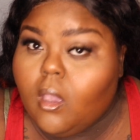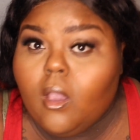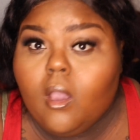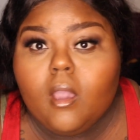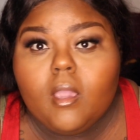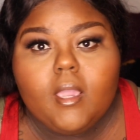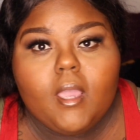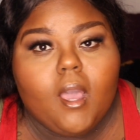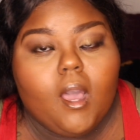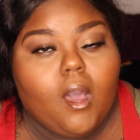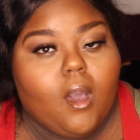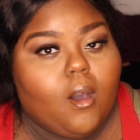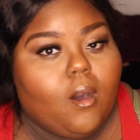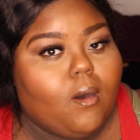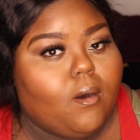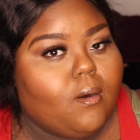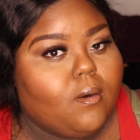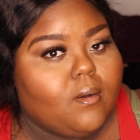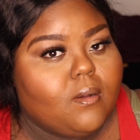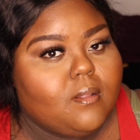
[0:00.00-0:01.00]

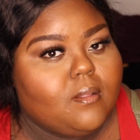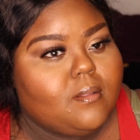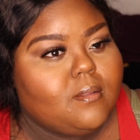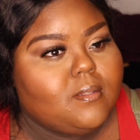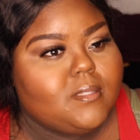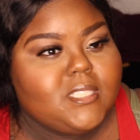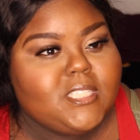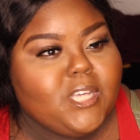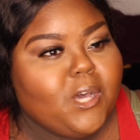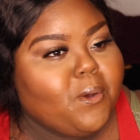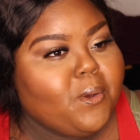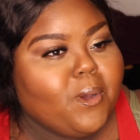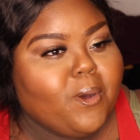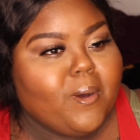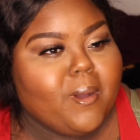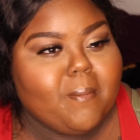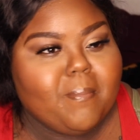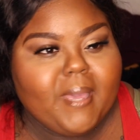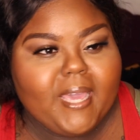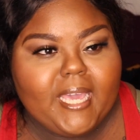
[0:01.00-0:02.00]
y'all, don't go
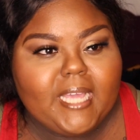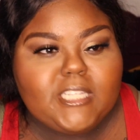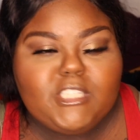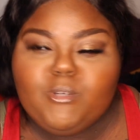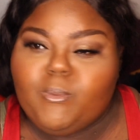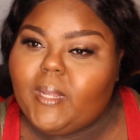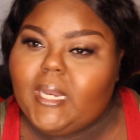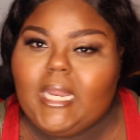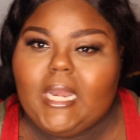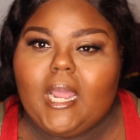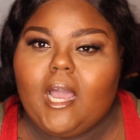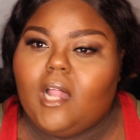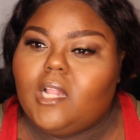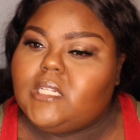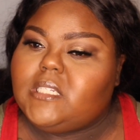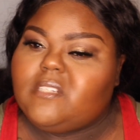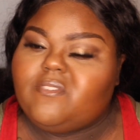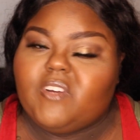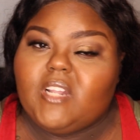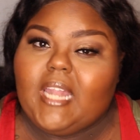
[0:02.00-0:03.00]
and pay
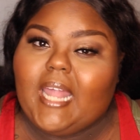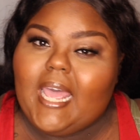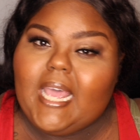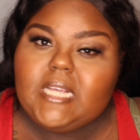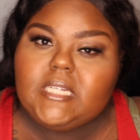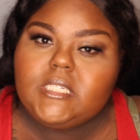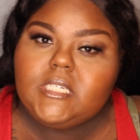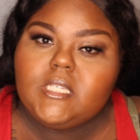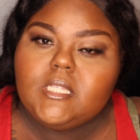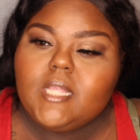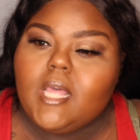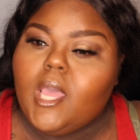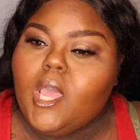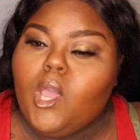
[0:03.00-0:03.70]
$20 for lashes